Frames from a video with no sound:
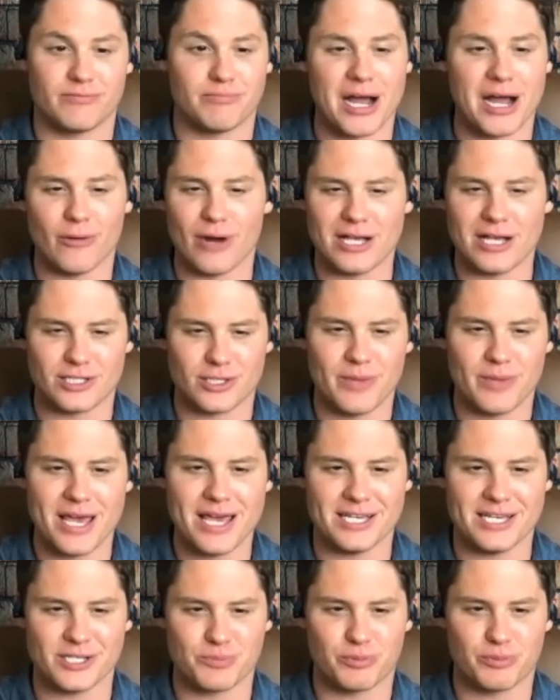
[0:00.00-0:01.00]
my resume
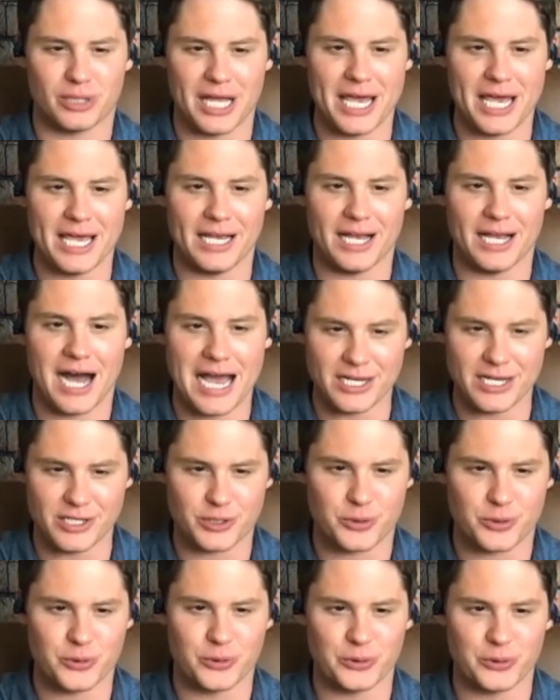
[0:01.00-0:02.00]
is playing high
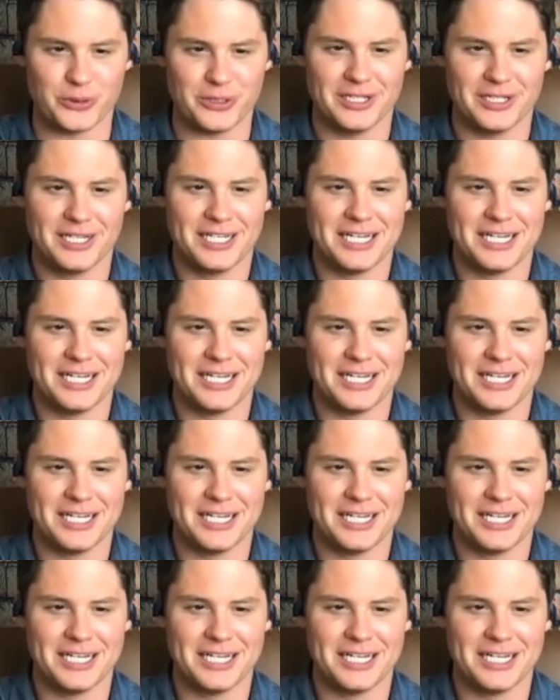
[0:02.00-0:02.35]
school.